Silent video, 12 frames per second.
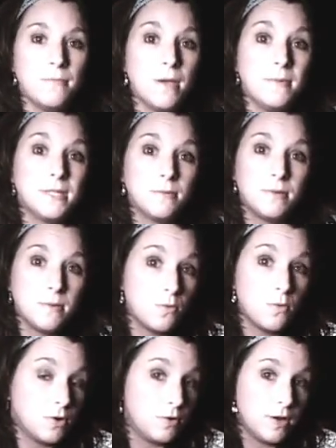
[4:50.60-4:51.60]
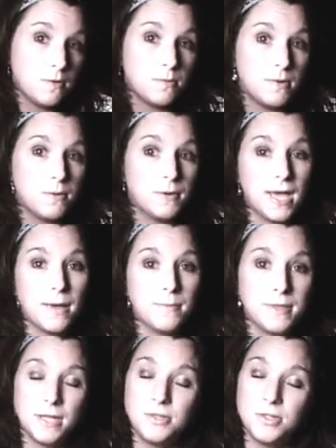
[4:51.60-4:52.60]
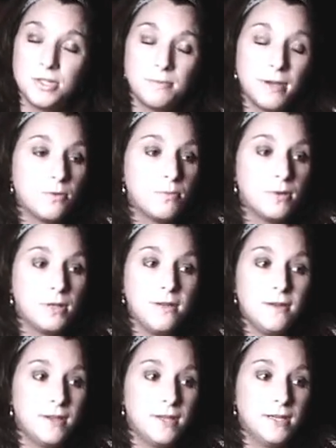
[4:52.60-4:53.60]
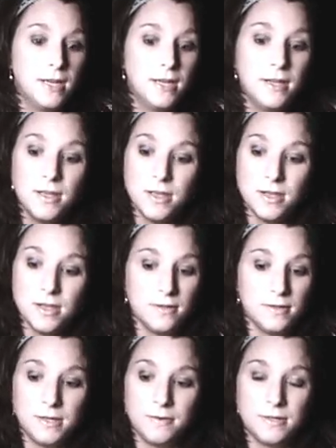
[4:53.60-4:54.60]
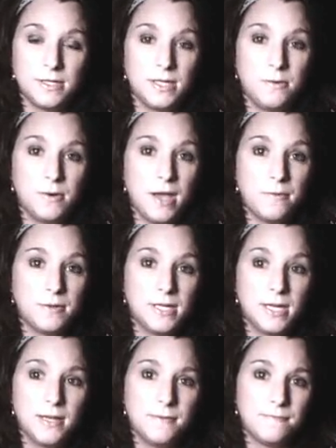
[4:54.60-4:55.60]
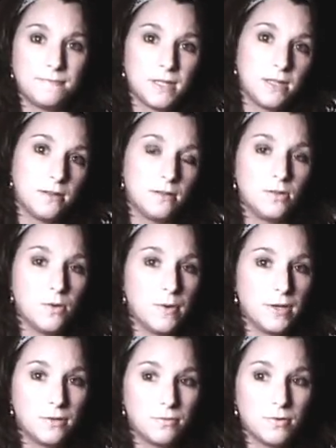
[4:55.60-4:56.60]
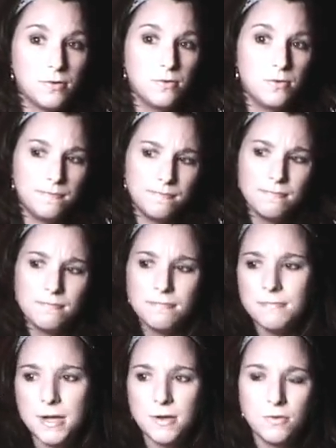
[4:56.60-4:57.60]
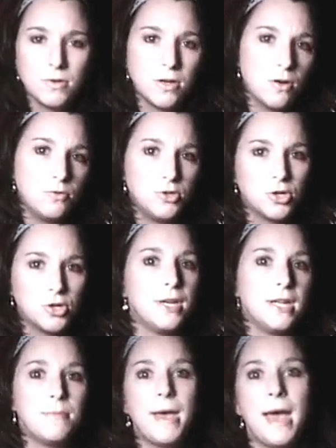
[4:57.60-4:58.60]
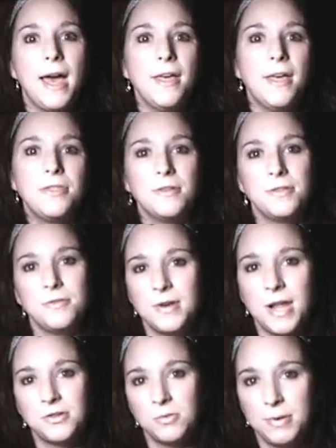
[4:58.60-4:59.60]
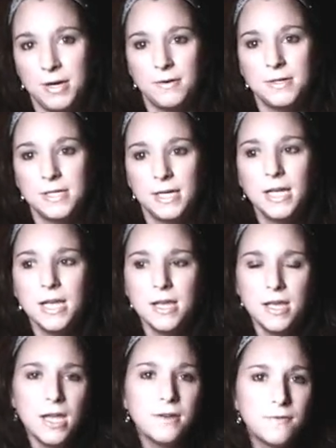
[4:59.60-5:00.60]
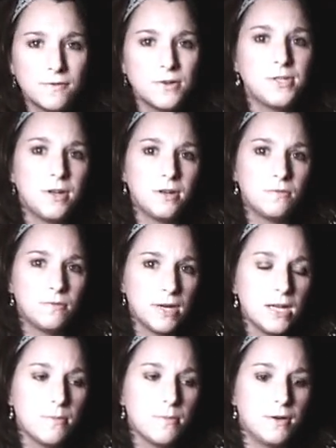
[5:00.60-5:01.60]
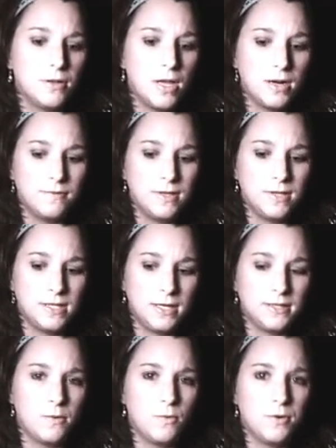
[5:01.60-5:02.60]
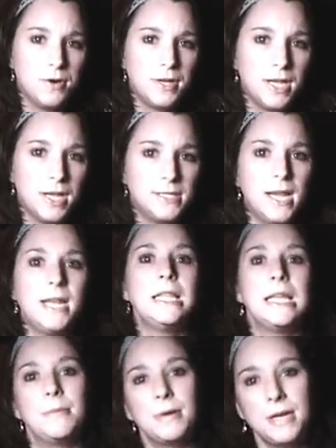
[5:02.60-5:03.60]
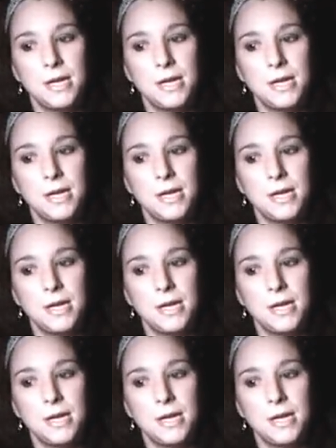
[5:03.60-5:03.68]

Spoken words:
maybe some people won't agree with me with that, but that's just my own belief. And seriously, when I was going through my own, journey and path through natural parenting, and first started reading about a lot of these things that were against anything but